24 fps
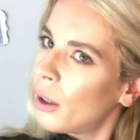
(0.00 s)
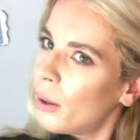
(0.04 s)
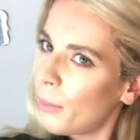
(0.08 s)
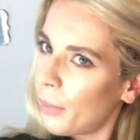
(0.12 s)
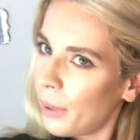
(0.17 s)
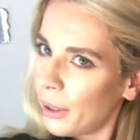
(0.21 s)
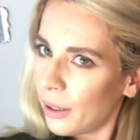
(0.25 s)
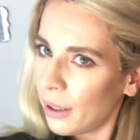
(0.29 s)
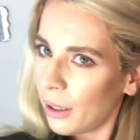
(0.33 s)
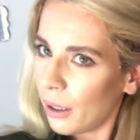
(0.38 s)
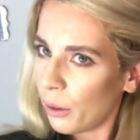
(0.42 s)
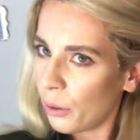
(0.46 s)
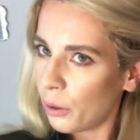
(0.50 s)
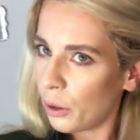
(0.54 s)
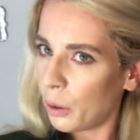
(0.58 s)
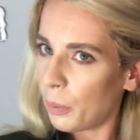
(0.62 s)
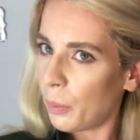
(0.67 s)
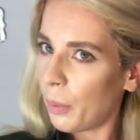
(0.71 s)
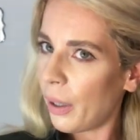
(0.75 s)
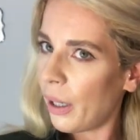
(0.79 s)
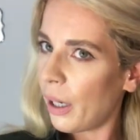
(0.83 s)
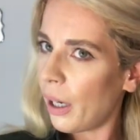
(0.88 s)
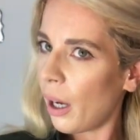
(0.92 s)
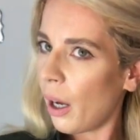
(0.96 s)
Basically I'll
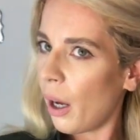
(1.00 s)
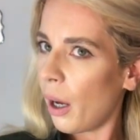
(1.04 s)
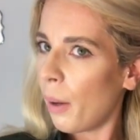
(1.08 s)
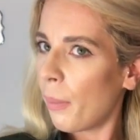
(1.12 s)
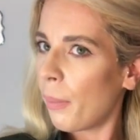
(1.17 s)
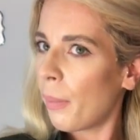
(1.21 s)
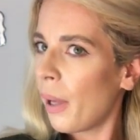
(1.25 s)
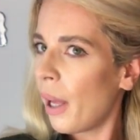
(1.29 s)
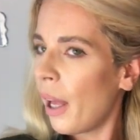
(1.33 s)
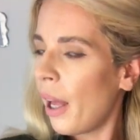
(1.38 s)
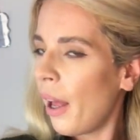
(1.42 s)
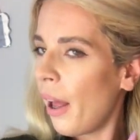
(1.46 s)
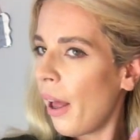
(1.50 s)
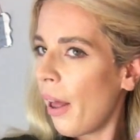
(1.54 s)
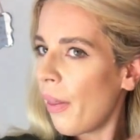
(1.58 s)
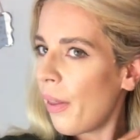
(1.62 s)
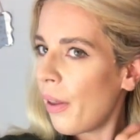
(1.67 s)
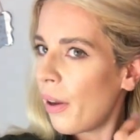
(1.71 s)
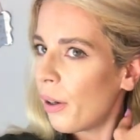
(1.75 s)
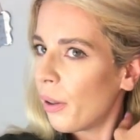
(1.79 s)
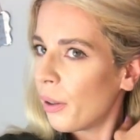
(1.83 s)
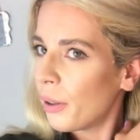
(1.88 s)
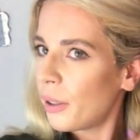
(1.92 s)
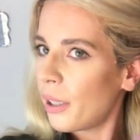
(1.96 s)
just put it up, and
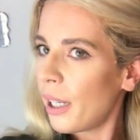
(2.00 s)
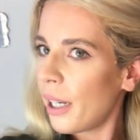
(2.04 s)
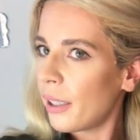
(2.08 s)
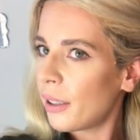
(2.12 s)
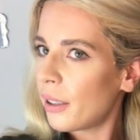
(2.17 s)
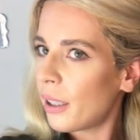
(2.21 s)
then I'll take